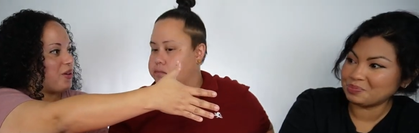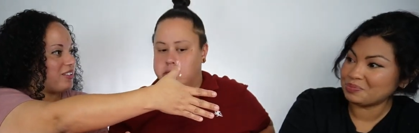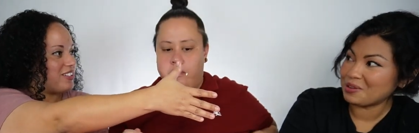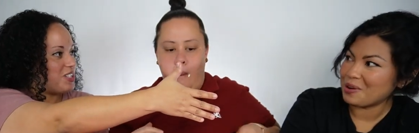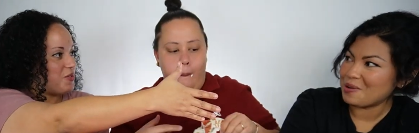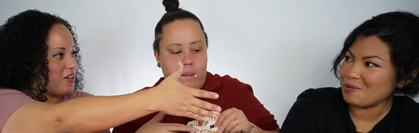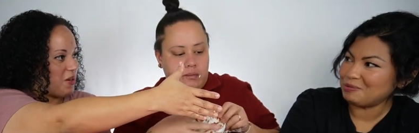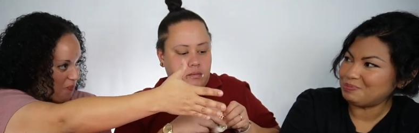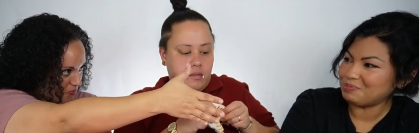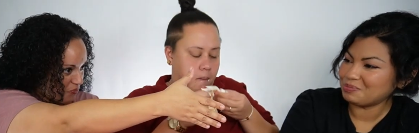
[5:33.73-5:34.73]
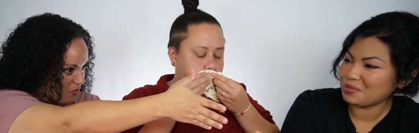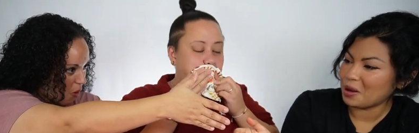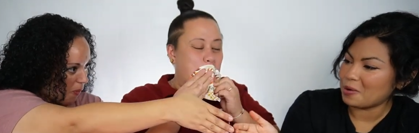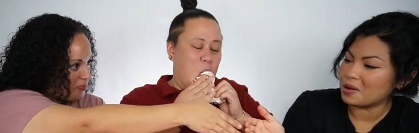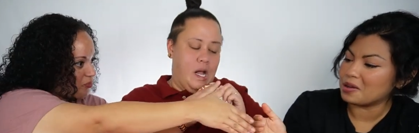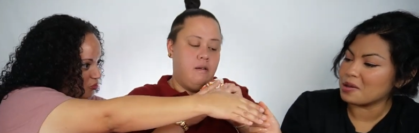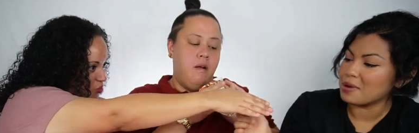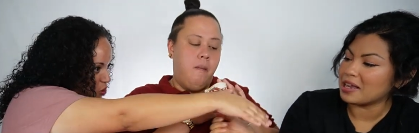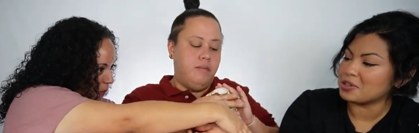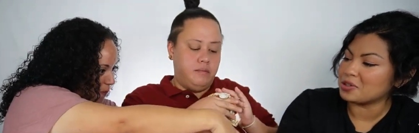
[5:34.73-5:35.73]
Speaker 1: on the T V.
Speaker 2: Hold on,
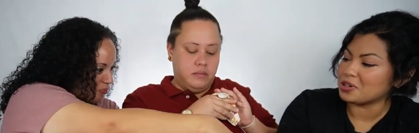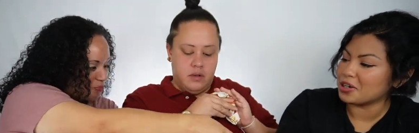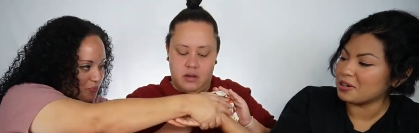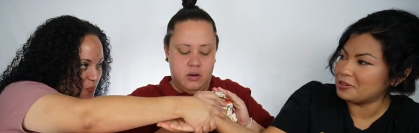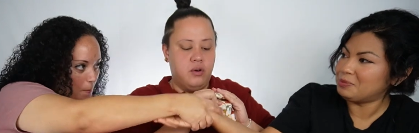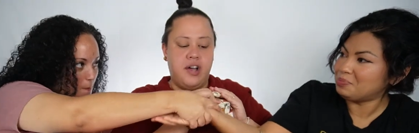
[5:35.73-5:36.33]
my hands are dirty. Who